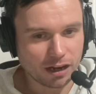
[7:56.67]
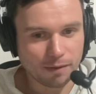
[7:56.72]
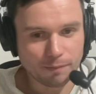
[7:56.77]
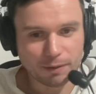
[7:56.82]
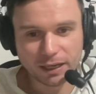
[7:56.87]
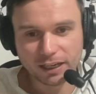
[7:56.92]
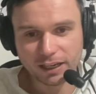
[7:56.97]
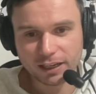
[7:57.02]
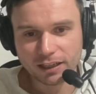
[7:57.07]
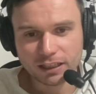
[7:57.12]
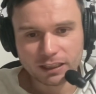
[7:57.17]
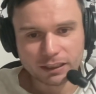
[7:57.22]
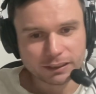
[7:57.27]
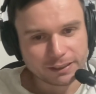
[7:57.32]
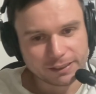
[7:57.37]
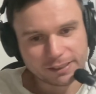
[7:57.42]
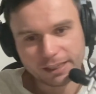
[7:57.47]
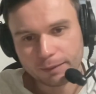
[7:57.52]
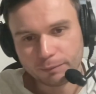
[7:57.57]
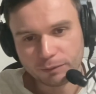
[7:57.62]
I mean, it
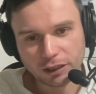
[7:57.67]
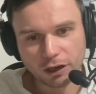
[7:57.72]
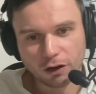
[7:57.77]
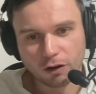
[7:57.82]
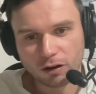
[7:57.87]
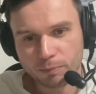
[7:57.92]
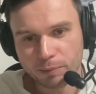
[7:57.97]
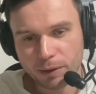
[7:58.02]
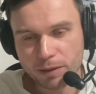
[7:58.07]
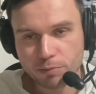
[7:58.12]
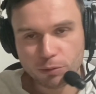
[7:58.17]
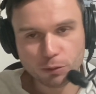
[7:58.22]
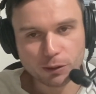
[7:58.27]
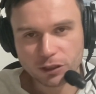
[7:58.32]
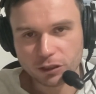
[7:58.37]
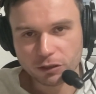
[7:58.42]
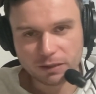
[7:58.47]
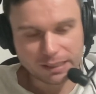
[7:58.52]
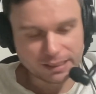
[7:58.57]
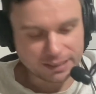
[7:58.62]
seemed a lot of people were
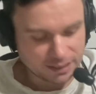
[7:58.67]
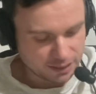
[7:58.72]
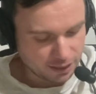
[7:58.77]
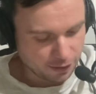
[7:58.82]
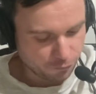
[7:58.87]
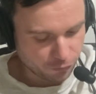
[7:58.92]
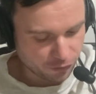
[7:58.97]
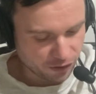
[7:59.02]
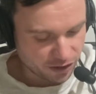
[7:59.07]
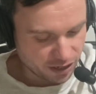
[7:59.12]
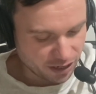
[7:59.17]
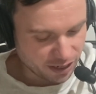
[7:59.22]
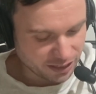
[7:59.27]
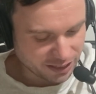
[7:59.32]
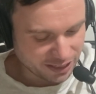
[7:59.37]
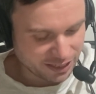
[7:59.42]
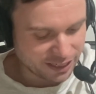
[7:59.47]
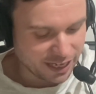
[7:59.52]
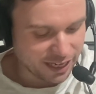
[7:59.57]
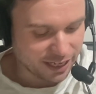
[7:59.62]
doing different
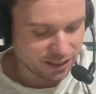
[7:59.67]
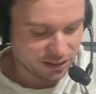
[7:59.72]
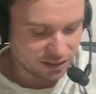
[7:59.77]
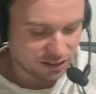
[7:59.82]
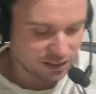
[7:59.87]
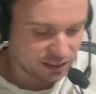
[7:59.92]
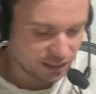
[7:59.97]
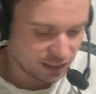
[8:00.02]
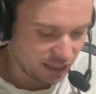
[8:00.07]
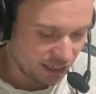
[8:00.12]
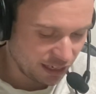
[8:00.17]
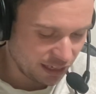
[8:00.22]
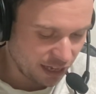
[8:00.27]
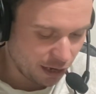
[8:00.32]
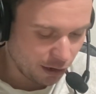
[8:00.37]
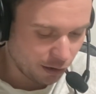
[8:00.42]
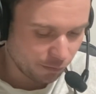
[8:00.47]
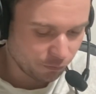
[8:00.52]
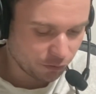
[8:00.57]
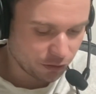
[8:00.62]
things in
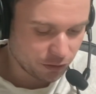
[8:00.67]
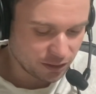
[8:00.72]
that afternoon